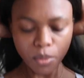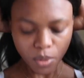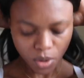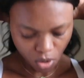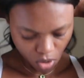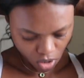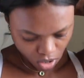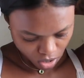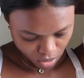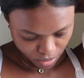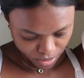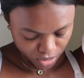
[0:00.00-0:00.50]
We
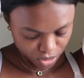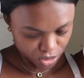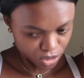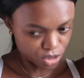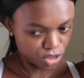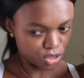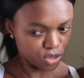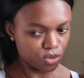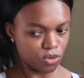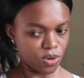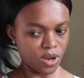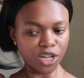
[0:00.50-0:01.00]
are going
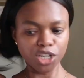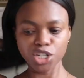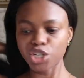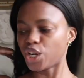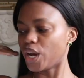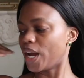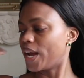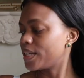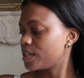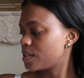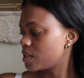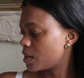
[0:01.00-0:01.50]
to do a
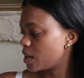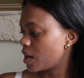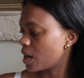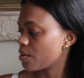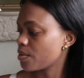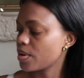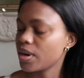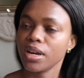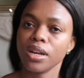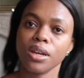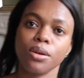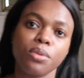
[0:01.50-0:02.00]
chatty
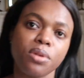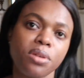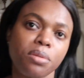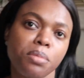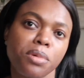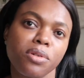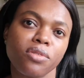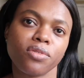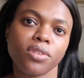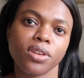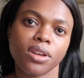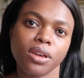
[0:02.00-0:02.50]
get ready with
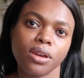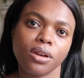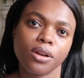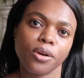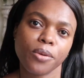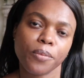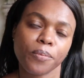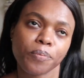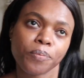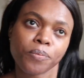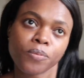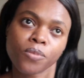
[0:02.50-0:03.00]
me
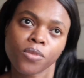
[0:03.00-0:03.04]
video.